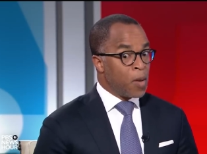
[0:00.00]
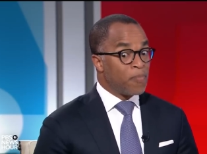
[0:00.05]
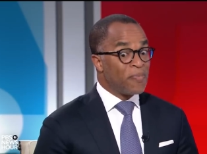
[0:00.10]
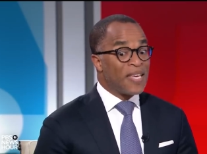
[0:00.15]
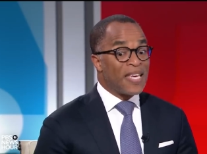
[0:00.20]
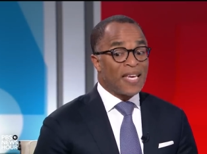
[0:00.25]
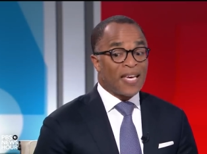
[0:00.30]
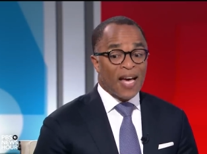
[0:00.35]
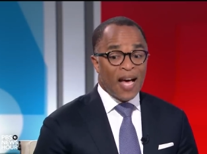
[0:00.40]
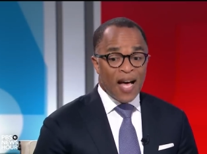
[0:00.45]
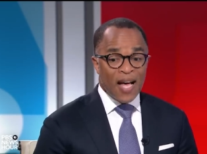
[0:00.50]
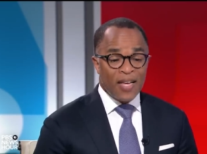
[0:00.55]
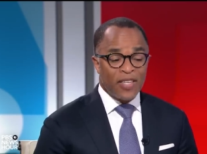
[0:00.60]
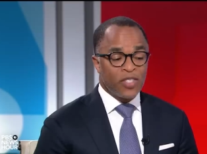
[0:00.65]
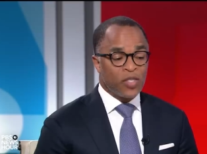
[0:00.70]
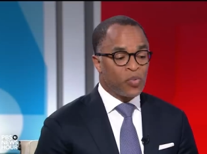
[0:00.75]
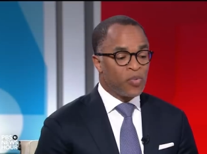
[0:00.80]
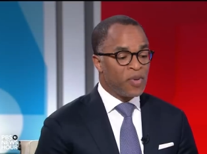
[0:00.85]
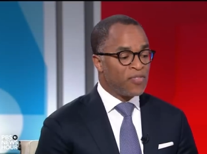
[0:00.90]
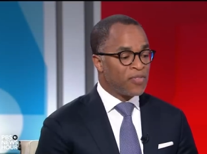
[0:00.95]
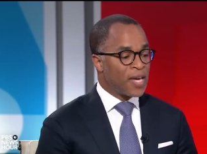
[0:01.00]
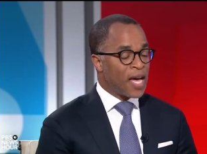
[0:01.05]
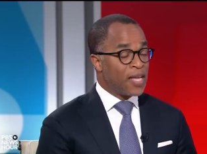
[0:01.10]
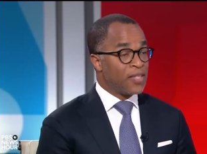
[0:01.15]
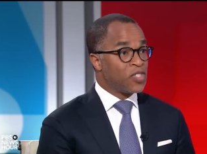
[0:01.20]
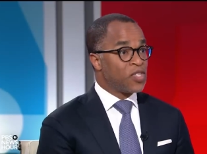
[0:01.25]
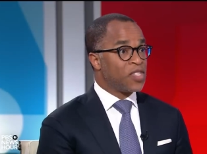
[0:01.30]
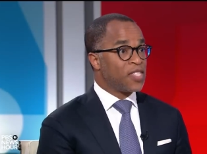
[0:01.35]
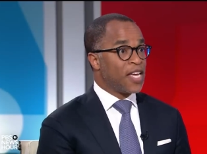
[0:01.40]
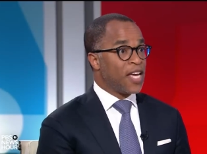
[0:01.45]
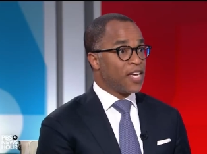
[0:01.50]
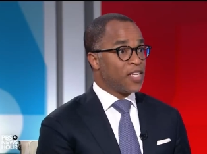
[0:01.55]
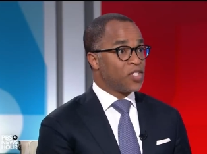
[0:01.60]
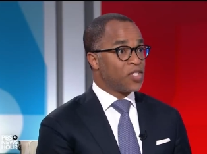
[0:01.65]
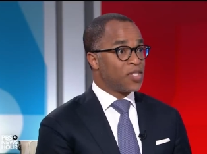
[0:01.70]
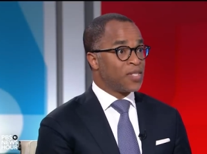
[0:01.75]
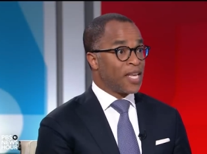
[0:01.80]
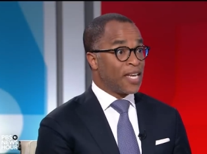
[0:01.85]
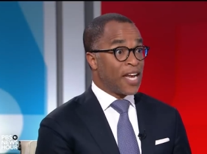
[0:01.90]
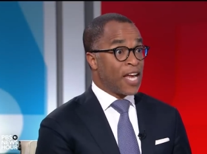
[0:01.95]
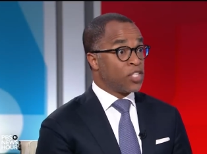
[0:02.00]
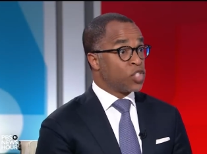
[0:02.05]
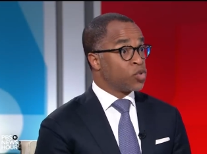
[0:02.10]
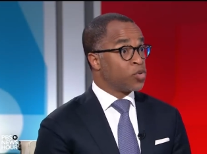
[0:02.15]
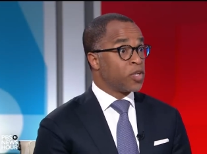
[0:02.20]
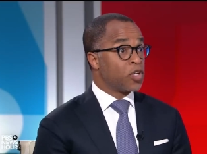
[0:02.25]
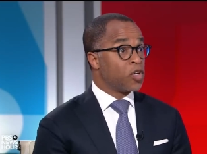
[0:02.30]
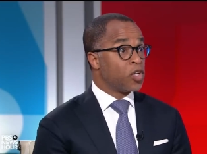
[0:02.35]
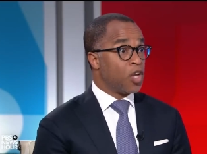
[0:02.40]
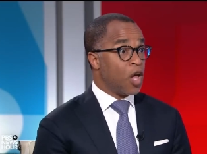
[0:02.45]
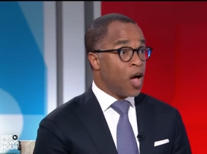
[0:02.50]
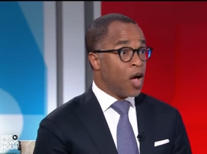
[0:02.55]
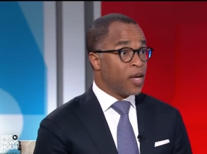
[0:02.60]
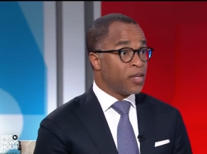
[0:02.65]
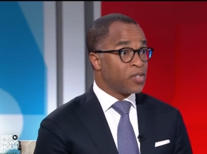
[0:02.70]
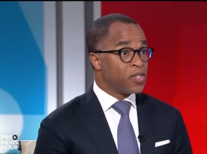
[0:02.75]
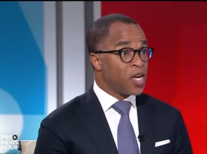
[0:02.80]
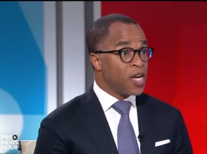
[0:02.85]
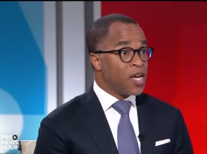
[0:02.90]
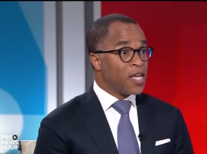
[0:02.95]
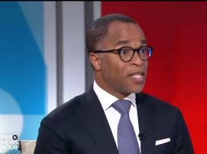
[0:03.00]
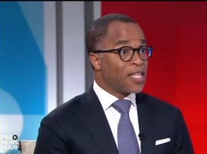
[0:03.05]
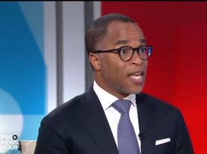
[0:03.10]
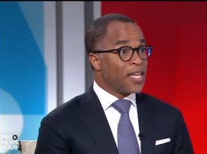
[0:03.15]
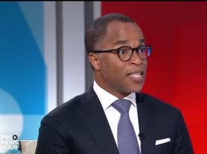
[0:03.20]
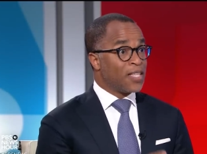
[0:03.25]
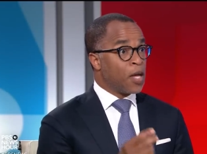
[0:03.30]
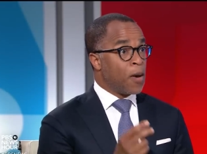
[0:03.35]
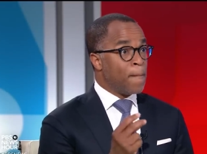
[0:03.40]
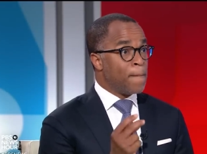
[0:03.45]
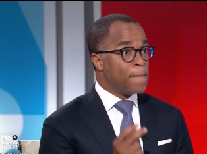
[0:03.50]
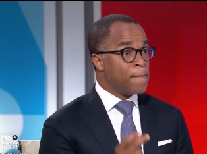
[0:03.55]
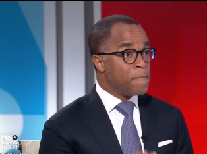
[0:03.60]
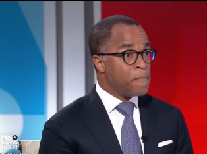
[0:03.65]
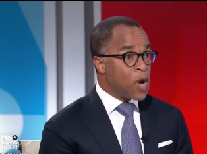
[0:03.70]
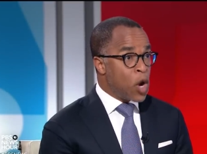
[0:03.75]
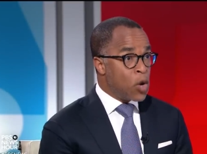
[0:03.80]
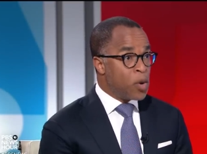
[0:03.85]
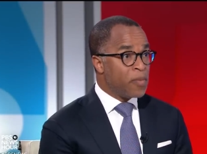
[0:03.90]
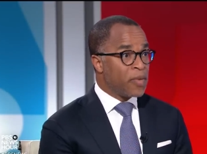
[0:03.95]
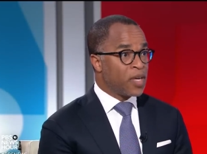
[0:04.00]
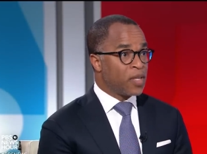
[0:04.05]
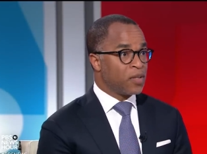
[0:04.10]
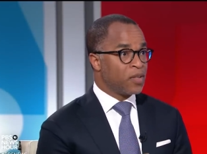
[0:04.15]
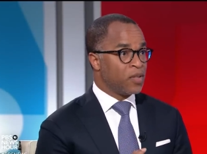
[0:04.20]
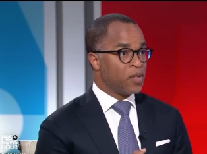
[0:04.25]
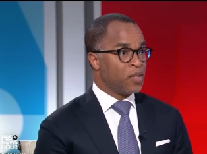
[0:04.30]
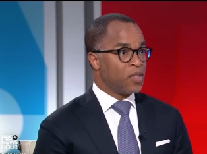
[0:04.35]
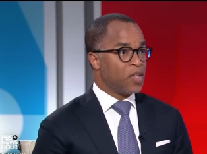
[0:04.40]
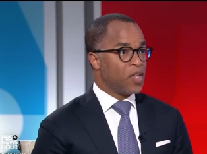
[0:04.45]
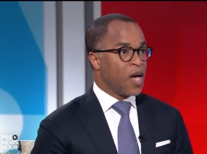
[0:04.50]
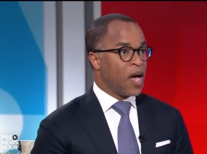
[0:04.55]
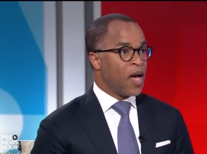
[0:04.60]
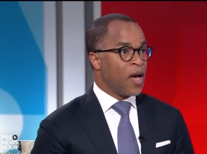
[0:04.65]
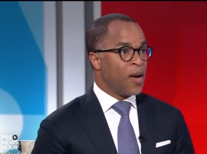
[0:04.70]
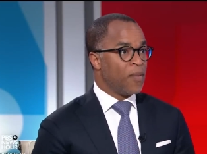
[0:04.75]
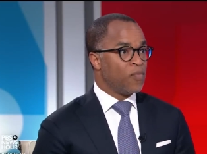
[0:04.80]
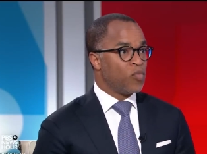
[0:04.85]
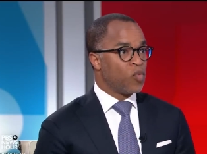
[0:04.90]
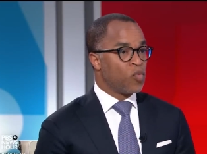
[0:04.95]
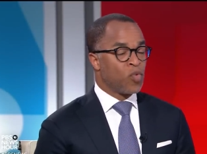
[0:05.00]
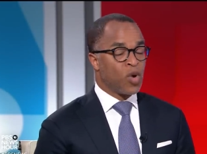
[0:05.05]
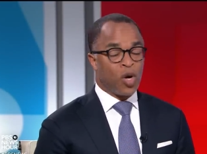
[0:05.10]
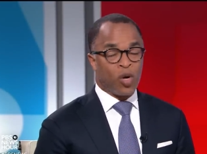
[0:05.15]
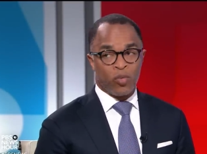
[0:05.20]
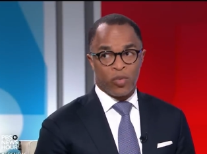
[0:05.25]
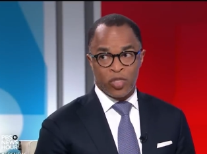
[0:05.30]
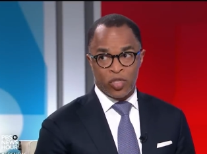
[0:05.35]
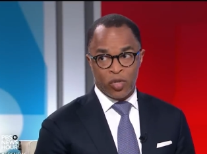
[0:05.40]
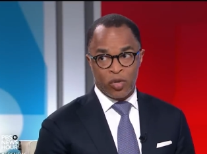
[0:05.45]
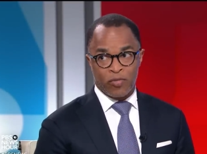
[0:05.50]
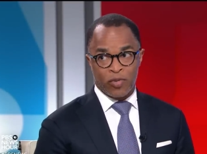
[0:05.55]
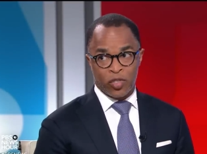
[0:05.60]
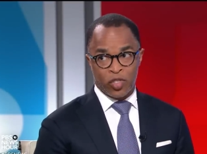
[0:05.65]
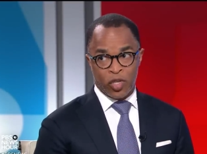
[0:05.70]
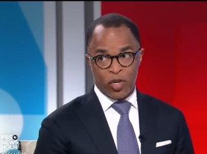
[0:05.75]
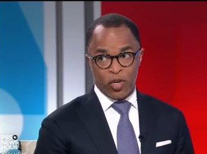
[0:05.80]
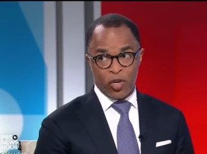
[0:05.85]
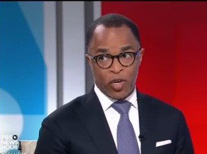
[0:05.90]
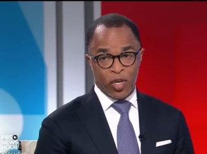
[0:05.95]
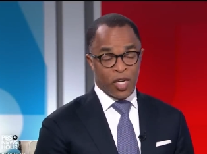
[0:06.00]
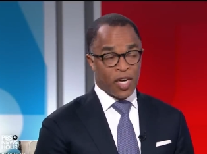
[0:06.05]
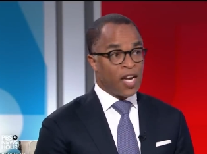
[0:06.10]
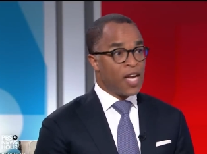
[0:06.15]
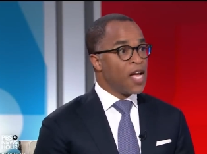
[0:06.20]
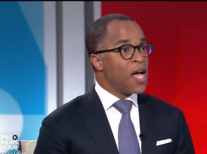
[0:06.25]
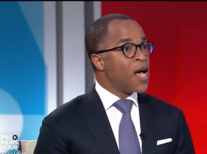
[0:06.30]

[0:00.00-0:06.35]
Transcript: because we've got states that had trigger laws that the moment um, Roe was overturned,